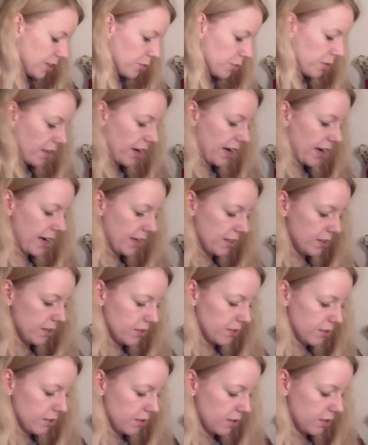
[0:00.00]
with a
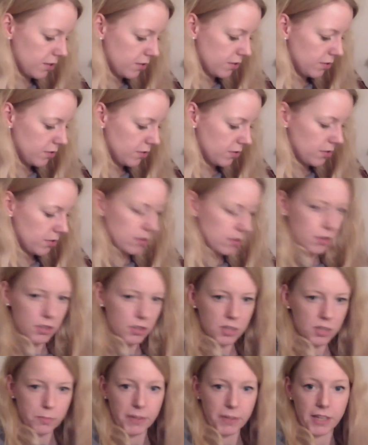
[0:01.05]
hand
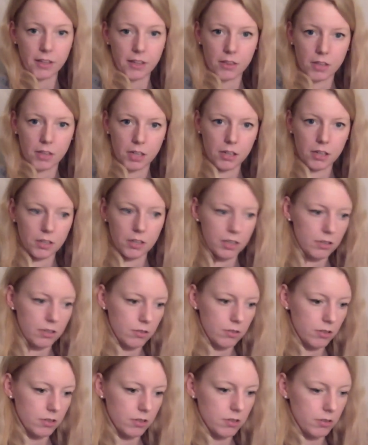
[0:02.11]
spinning thing. I
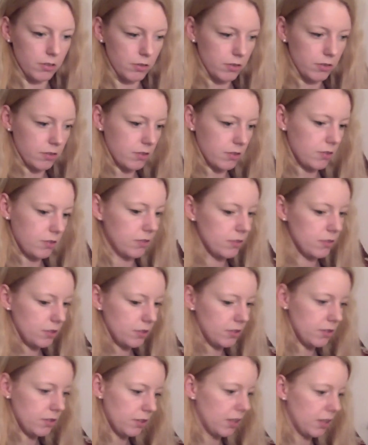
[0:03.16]
don't know
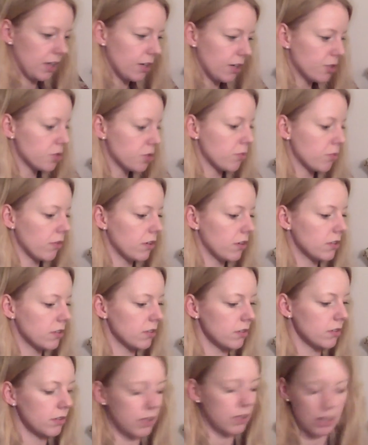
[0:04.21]
the English word
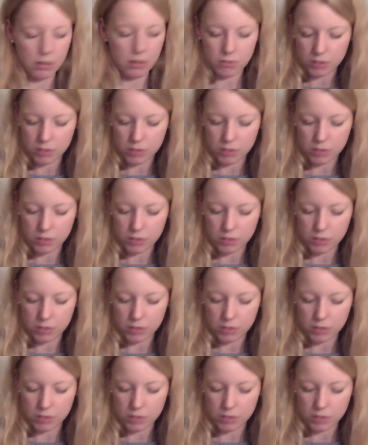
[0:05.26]
now.